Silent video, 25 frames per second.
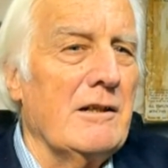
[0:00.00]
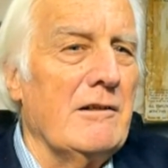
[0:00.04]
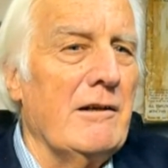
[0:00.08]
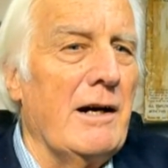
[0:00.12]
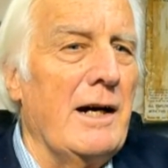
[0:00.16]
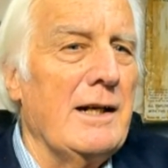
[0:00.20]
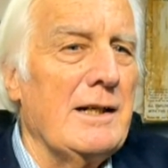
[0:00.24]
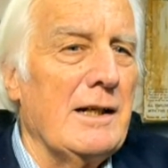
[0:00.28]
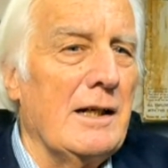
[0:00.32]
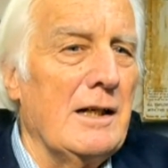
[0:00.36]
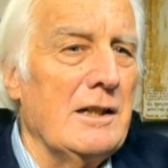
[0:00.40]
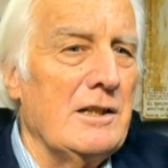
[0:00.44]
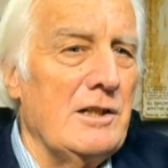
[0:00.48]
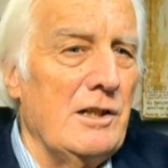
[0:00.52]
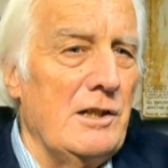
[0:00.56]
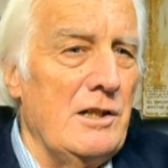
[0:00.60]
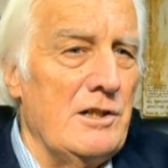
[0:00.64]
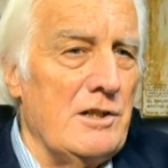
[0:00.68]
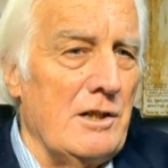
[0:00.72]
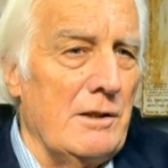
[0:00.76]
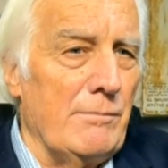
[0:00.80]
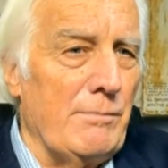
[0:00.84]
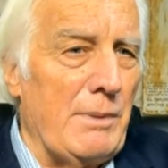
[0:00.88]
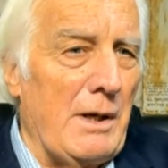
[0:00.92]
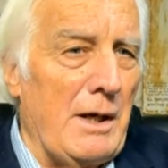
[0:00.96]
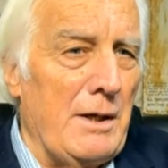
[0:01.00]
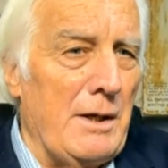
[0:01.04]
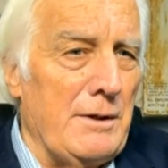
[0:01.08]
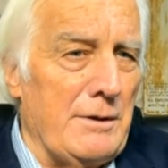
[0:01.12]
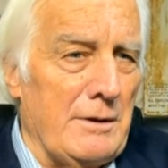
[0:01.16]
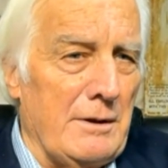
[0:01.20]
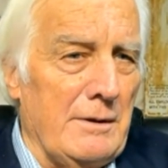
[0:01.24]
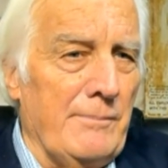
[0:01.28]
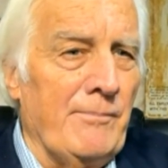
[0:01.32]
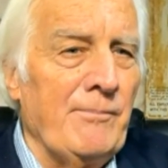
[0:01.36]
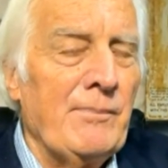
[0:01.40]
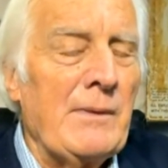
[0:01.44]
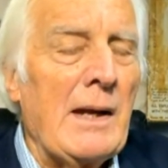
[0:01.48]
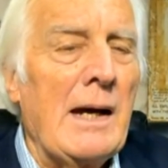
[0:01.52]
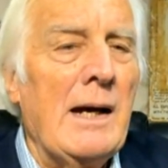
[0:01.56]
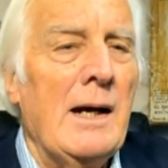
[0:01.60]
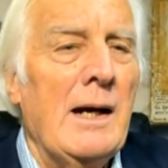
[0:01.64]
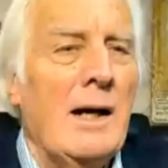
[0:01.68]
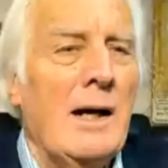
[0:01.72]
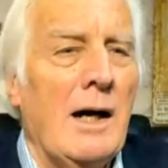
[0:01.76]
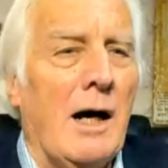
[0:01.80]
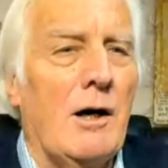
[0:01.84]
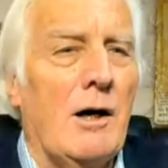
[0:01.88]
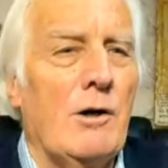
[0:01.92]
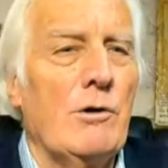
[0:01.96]
in the Great Artesian Basin,
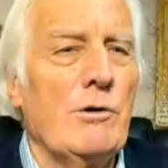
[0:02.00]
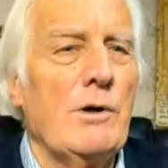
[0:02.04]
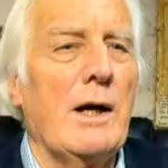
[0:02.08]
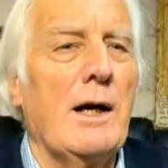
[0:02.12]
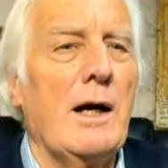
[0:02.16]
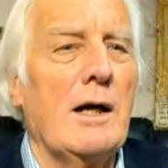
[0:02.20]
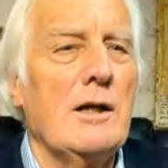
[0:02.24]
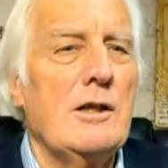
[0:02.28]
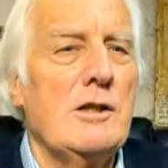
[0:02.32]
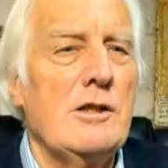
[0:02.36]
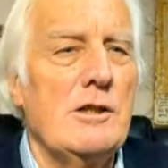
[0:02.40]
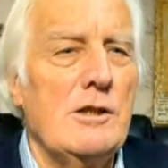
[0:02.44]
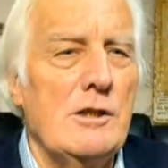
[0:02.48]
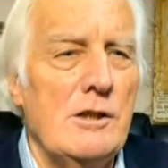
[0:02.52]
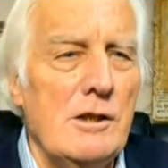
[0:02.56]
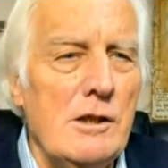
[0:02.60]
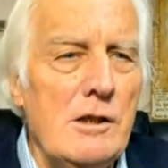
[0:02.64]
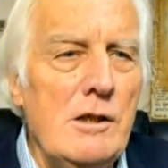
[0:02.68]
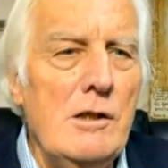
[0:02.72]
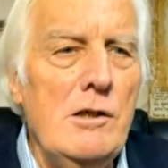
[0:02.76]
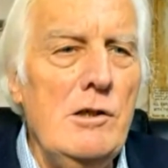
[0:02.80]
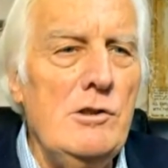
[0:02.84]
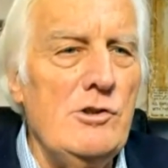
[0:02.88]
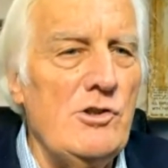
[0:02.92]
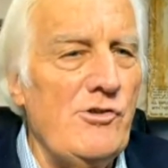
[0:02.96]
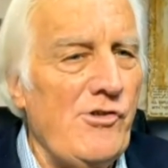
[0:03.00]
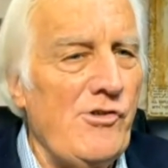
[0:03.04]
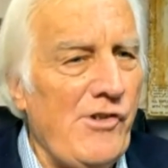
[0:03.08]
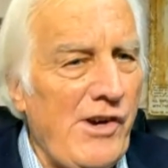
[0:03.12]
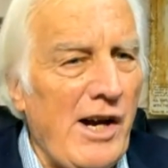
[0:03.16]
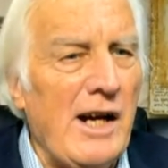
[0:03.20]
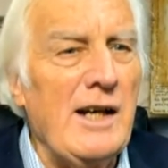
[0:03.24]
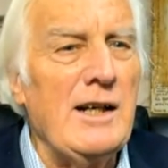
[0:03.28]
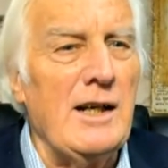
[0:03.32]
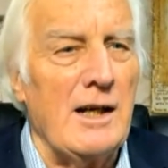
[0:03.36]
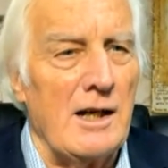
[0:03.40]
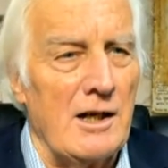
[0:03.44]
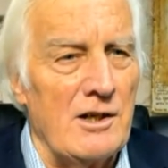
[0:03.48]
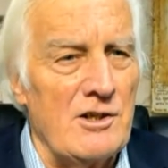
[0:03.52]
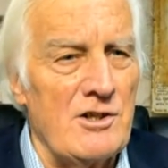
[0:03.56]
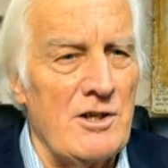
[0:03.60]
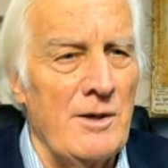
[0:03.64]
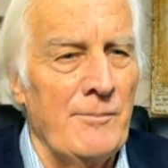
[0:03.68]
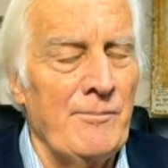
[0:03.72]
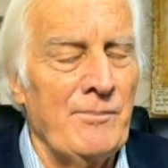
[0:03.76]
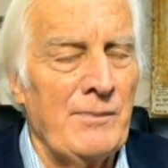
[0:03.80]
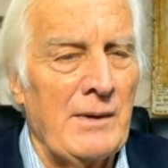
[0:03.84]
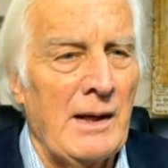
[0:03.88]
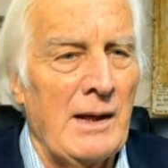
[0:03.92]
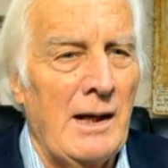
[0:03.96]
holding a huge
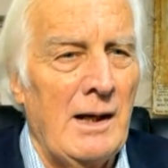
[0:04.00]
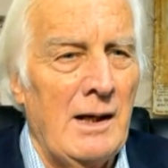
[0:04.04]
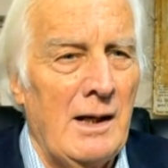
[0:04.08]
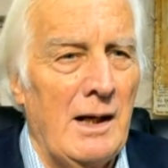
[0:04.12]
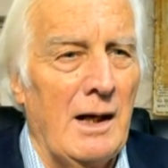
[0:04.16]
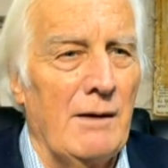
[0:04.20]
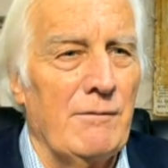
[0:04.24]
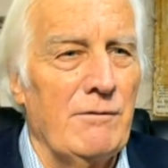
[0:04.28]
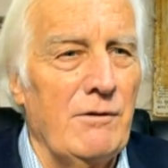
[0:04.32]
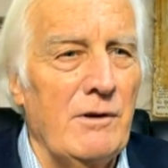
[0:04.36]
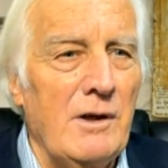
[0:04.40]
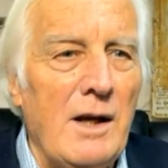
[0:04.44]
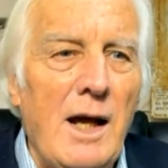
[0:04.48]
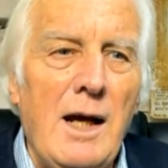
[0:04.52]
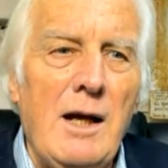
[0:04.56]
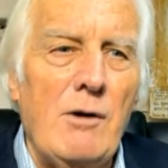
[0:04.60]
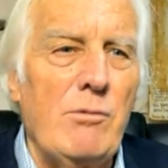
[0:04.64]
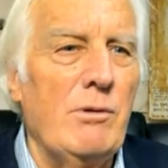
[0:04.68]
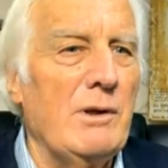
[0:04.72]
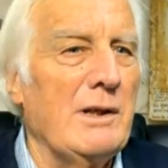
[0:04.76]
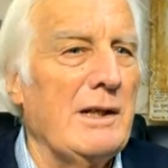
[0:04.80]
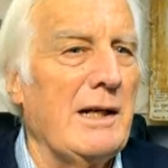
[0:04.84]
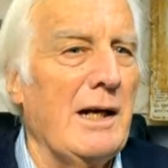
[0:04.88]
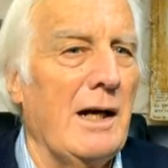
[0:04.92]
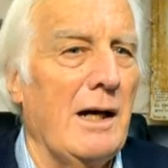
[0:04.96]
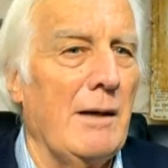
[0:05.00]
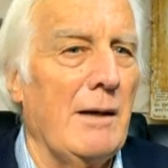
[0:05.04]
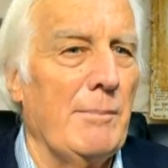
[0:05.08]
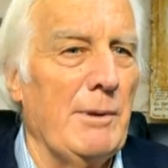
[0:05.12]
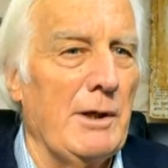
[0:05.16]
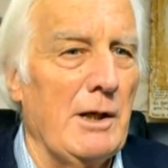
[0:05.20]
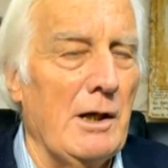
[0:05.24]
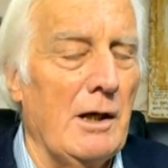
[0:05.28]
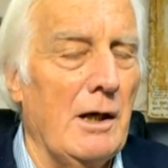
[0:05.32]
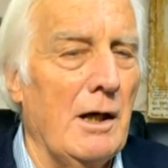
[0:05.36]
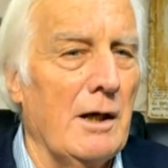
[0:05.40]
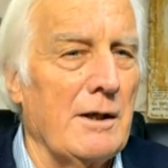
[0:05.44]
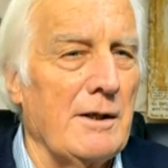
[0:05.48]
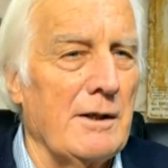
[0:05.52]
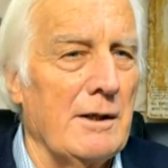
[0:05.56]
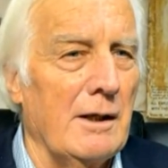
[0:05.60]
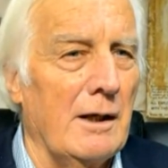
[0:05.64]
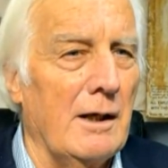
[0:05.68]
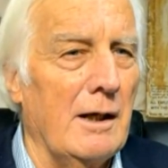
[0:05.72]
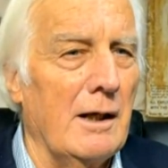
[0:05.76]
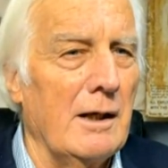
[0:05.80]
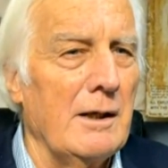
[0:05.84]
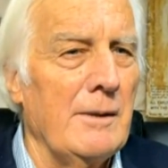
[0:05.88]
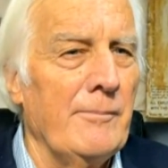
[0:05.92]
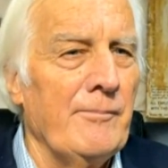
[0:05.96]
tonnage of liquid carbon
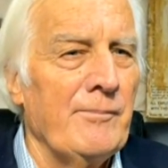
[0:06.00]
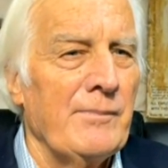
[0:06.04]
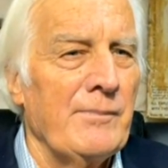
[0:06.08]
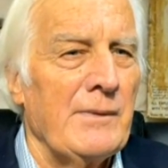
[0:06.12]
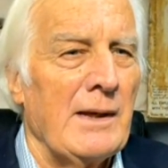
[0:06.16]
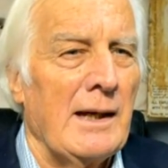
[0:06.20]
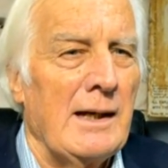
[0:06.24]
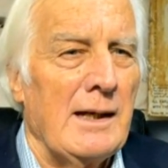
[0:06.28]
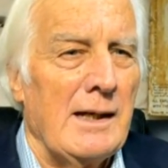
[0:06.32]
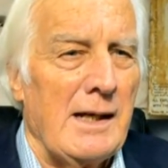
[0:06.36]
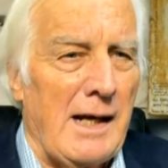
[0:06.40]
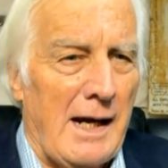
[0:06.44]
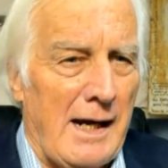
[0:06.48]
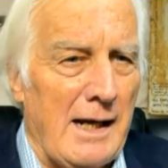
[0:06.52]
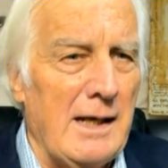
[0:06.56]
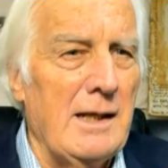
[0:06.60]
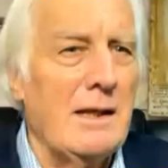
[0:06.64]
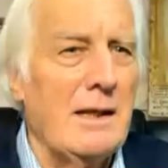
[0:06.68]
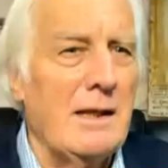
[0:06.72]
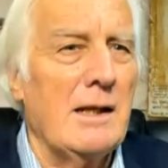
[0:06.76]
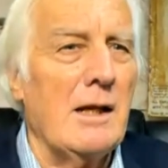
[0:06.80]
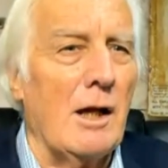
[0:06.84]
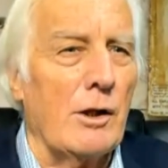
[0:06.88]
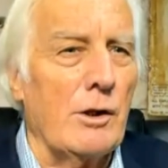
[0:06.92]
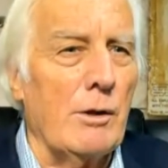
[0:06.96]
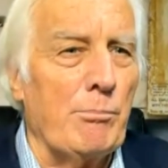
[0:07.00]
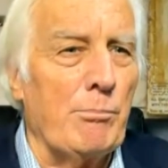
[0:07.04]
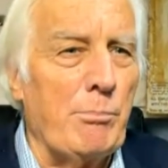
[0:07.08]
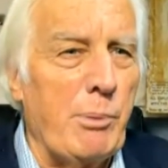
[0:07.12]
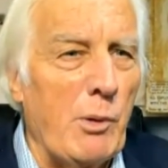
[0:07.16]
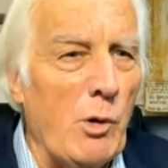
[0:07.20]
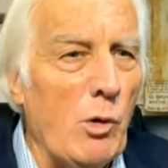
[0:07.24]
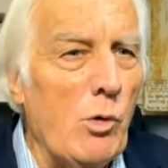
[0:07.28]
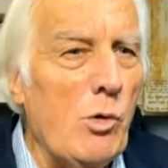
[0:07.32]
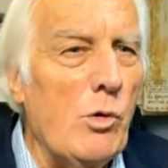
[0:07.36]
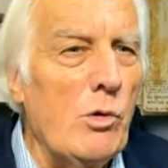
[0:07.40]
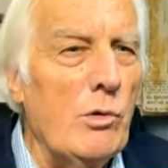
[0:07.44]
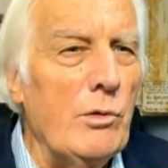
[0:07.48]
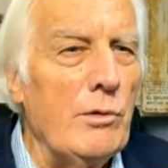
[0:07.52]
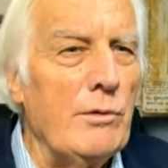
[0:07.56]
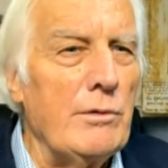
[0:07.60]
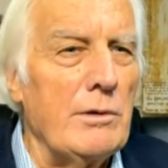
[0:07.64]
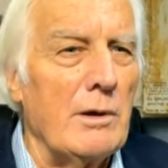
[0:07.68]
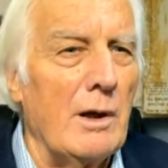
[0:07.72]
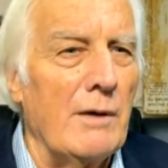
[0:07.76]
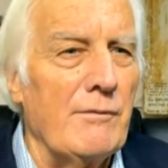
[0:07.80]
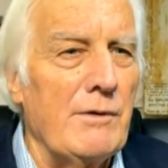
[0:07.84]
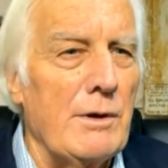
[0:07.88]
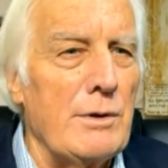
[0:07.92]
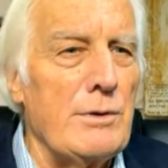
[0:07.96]
dioxide in the
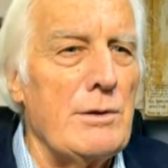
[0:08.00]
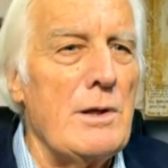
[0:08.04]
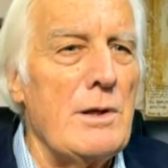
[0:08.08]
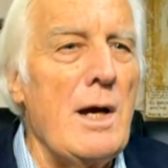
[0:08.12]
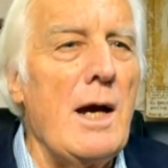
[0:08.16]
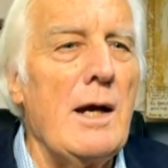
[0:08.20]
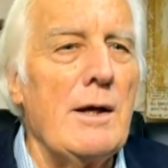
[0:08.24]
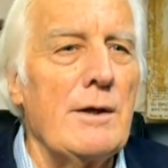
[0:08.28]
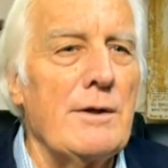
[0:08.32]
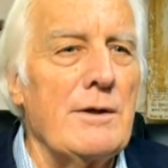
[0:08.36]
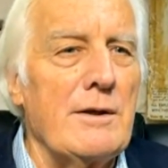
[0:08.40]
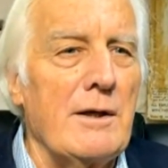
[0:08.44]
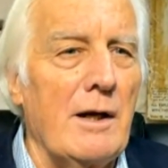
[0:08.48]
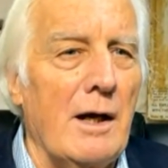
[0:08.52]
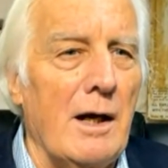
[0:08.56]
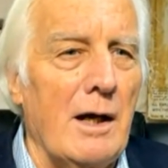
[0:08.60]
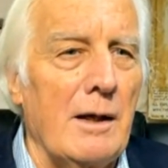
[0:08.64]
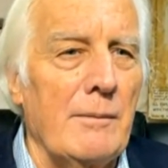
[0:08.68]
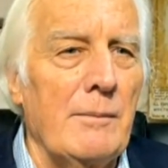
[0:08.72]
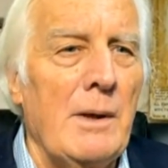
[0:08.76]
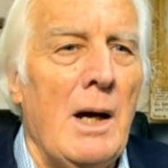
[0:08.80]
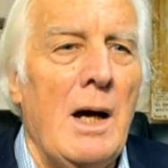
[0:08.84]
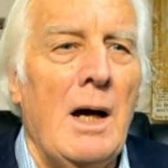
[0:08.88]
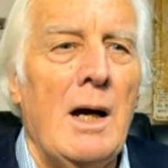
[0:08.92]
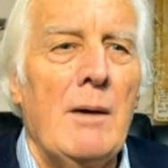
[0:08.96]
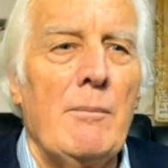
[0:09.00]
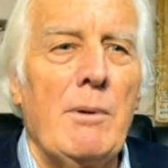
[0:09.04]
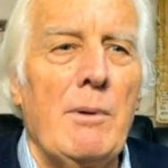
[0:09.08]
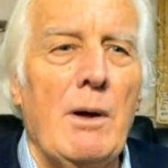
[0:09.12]
pores of the sandstone.